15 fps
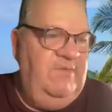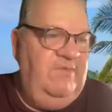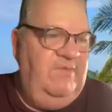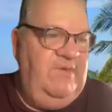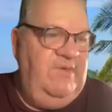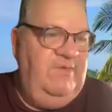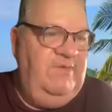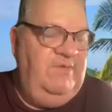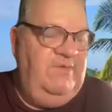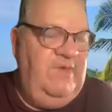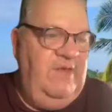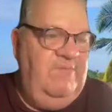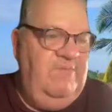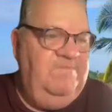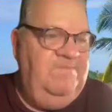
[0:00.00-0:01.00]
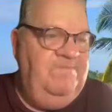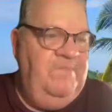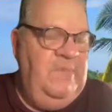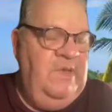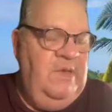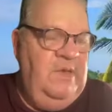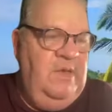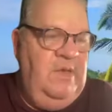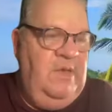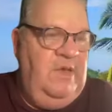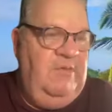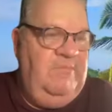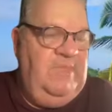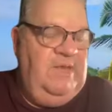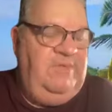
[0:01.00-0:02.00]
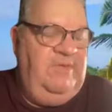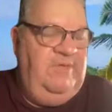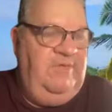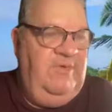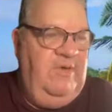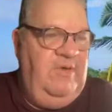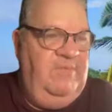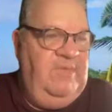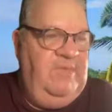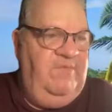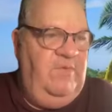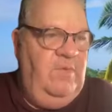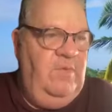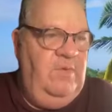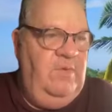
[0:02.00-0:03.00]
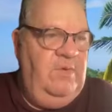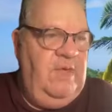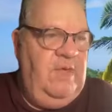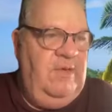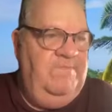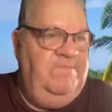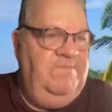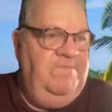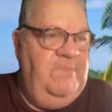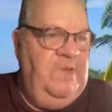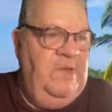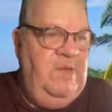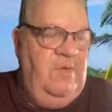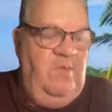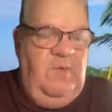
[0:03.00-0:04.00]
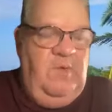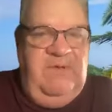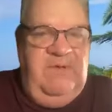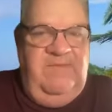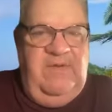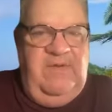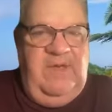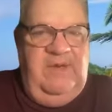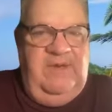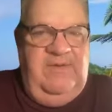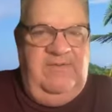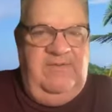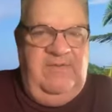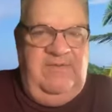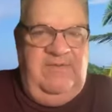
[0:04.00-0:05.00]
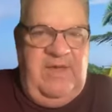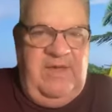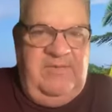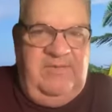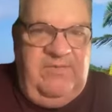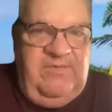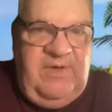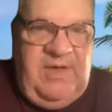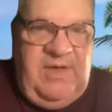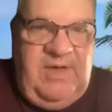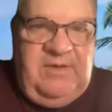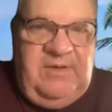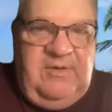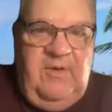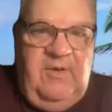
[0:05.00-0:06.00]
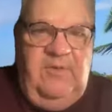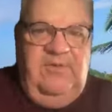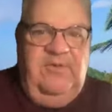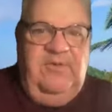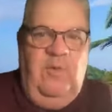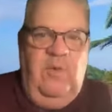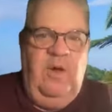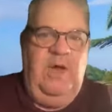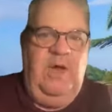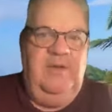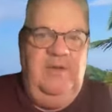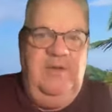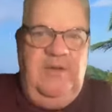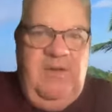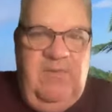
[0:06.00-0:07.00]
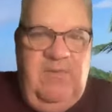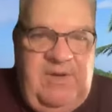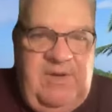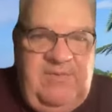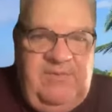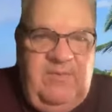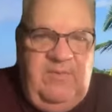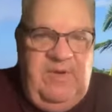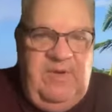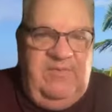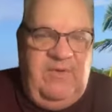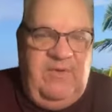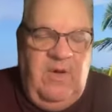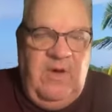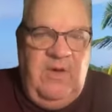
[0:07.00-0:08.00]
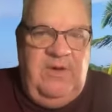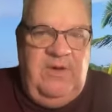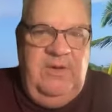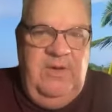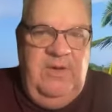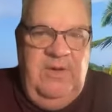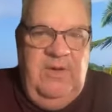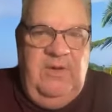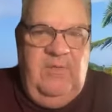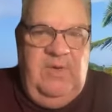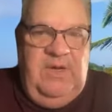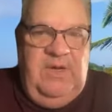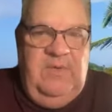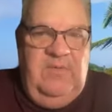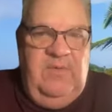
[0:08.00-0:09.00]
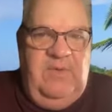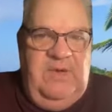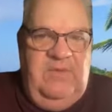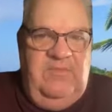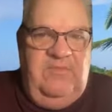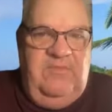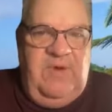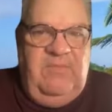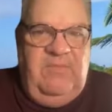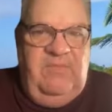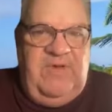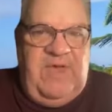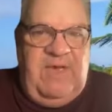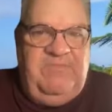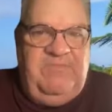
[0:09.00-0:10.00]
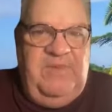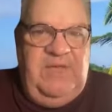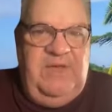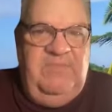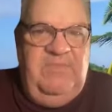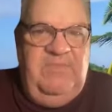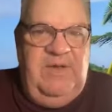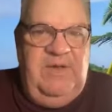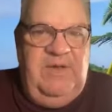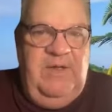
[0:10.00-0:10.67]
says, Matthew's heard before, whenever there's a test, God's quiet. You know, where's God when trouble's happening? But